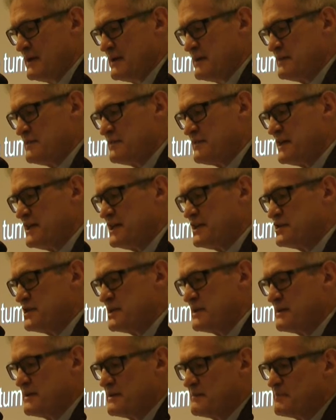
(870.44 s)
The
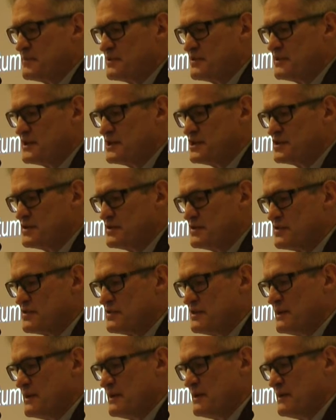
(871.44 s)
staging
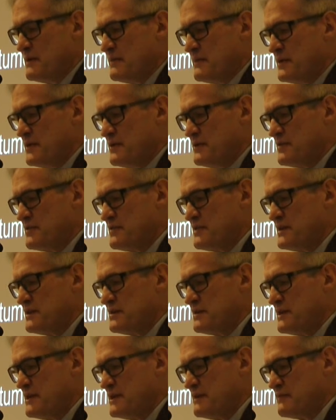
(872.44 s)
procedures, we use
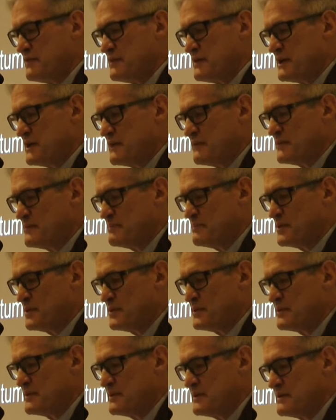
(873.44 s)
CT if you're looking for
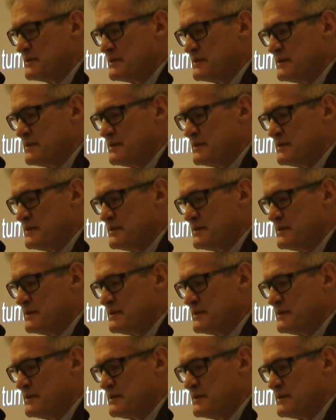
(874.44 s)
bone.